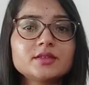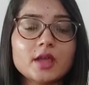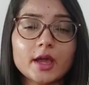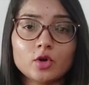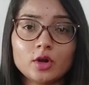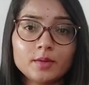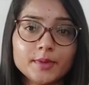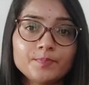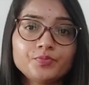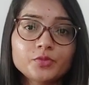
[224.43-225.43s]
the economy.
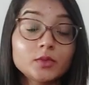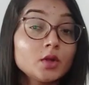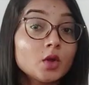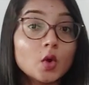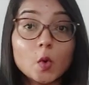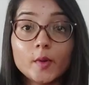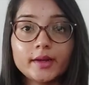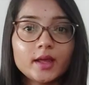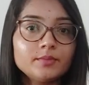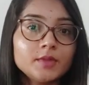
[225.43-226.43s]
Over
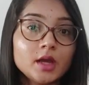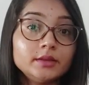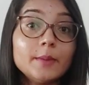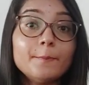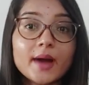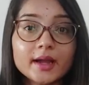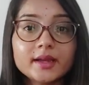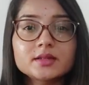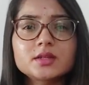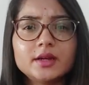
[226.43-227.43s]
time, the
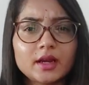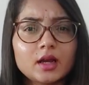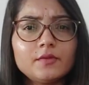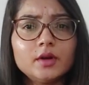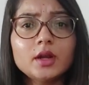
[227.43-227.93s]
markets recovered